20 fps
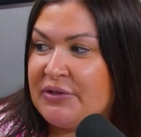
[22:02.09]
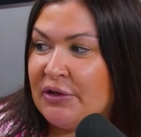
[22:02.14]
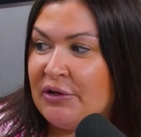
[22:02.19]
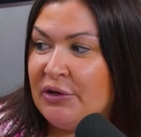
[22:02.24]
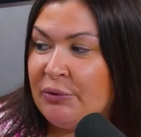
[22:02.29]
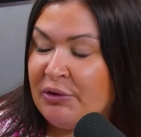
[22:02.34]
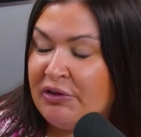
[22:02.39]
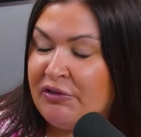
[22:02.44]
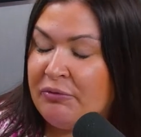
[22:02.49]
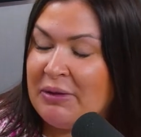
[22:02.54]
So
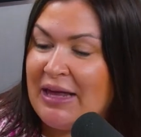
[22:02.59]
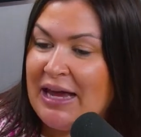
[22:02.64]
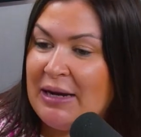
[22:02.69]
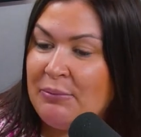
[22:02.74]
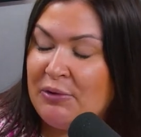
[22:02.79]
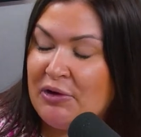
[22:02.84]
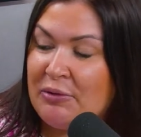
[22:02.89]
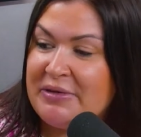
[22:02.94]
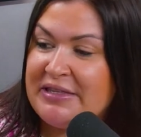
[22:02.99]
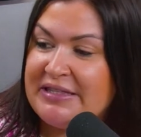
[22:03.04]
you would have
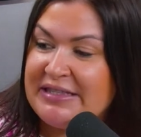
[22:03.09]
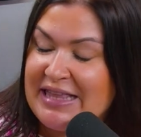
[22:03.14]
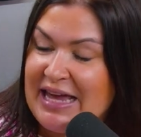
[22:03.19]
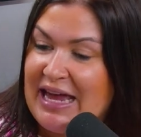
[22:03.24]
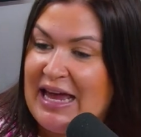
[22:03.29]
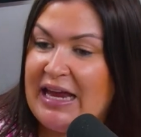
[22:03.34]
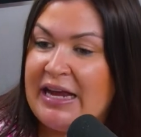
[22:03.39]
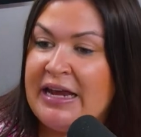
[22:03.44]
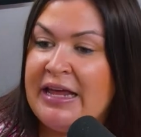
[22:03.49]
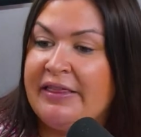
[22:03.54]
played Boomers
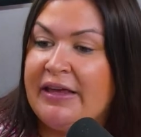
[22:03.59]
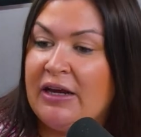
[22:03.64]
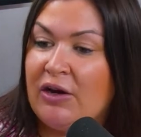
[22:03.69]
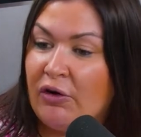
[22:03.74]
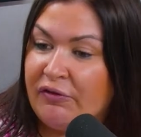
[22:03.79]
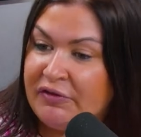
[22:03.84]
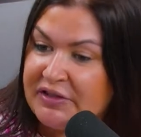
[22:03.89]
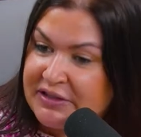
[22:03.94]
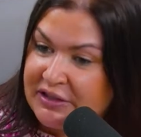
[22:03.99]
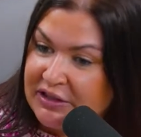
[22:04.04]
then, and then
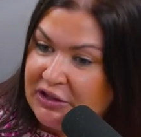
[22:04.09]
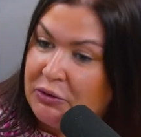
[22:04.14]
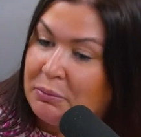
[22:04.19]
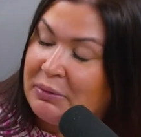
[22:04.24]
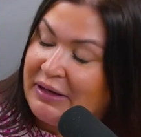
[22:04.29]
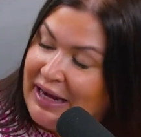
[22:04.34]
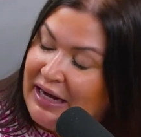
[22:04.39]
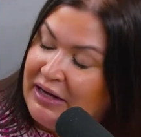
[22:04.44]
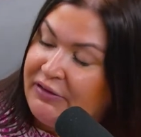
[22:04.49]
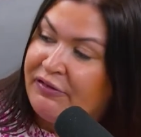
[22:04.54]
obviously you
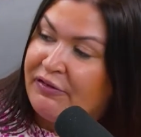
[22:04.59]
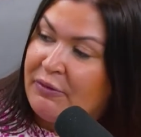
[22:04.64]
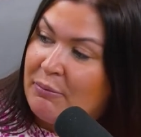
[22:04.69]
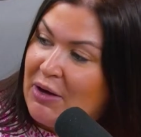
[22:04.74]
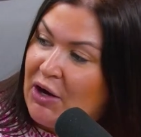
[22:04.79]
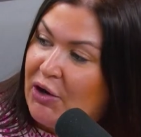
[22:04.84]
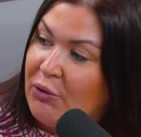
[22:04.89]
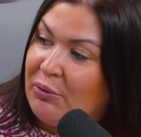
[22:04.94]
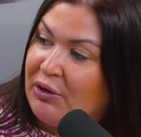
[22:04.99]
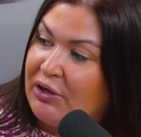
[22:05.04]
played for
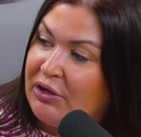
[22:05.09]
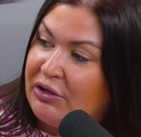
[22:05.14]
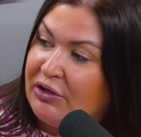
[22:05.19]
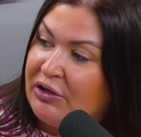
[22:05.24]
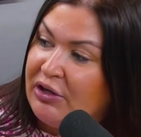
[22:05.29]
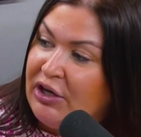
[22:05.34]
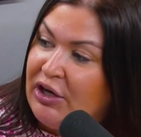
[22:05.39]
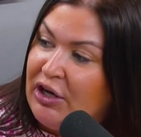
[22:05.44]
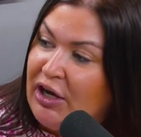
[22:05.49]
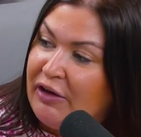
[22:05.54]

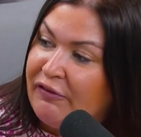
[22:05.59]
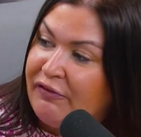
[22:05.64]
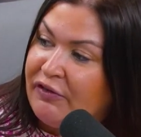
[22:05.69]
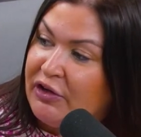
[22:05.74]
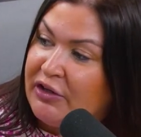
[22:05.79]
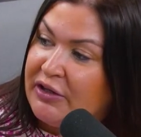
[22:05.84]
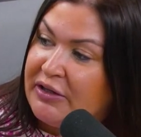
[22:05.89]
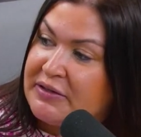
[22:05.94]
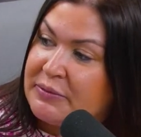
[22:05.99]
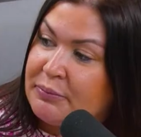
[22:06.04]
Melbourne a
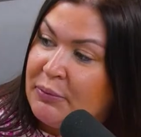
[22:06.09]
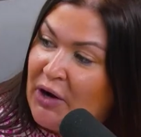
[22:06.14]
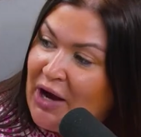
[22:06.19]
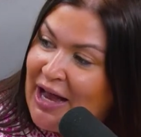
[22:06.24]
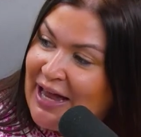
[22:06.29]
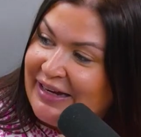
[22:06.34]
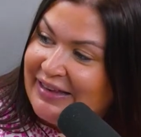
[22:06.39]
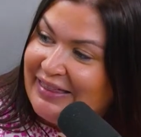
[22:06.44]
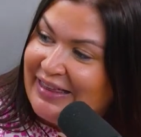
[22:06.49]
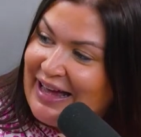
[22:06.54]
few years
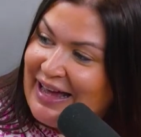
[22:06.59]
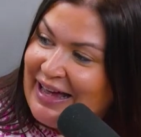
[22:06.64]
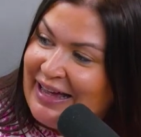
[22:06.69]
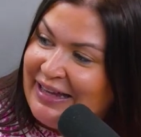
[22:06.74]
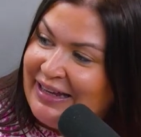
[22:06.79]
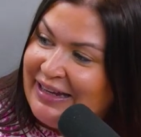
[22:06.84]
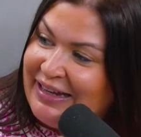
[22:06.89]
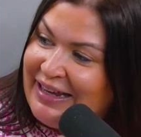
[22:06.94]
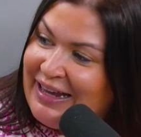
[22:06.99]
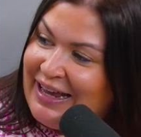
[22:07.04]
prior to
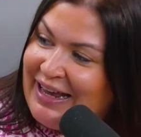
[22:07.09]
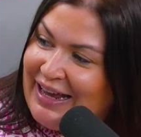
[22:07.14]
that.